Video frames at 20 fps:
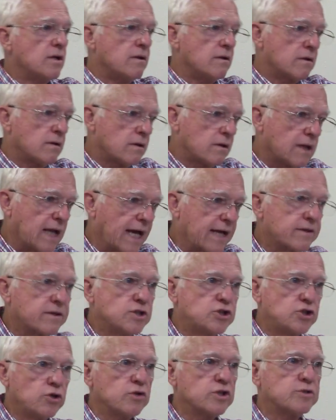like the
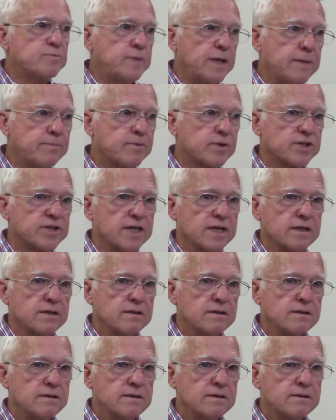Jewish people did.
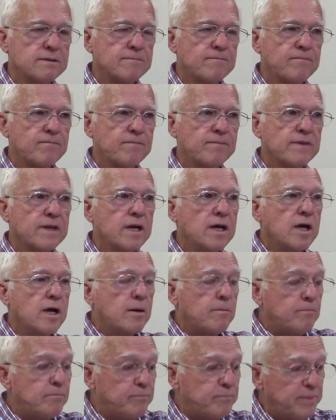
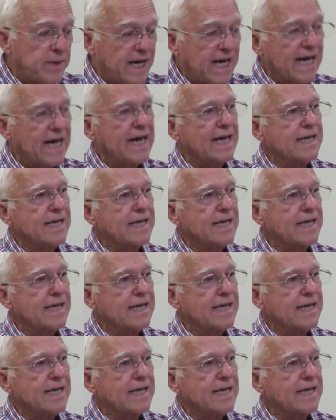But